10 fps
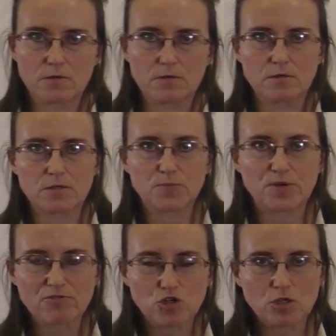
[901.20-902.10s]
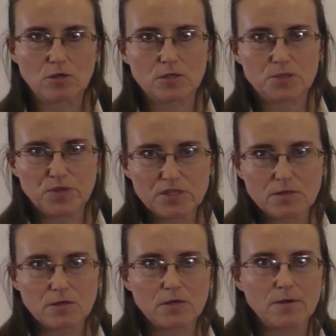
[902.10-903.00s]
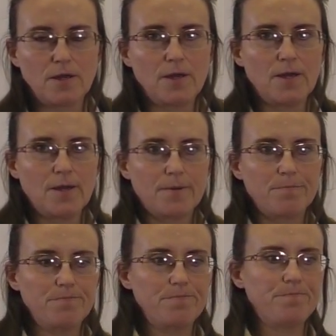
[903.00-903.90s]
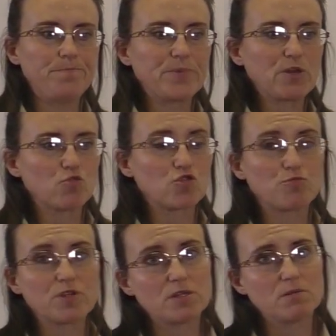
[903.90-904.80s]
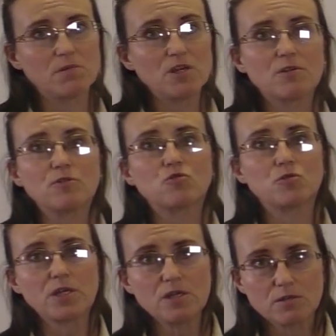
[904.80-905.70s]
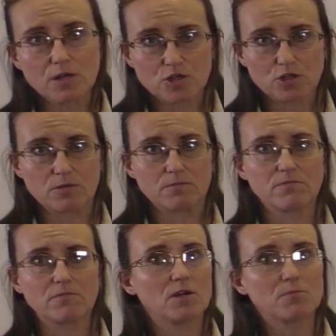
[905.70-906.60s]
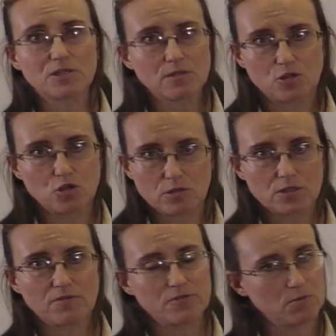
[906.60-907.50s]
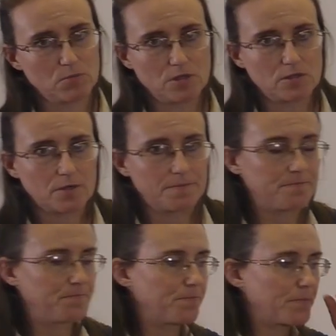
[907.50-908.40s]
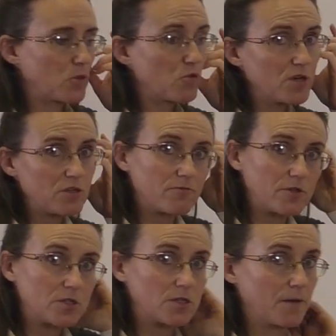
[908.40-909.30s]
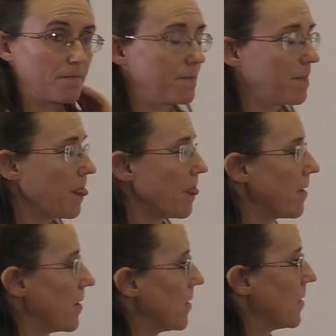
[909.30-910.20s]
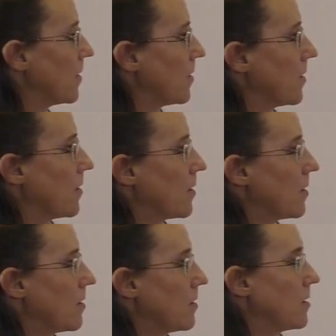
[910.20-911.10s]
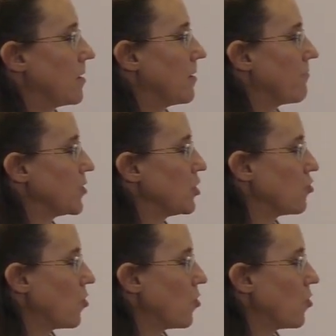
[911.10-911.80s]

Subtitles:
I will talk it about later. It greatly minimizes the interview time and it makes all of our interviews very effective for both the candidates and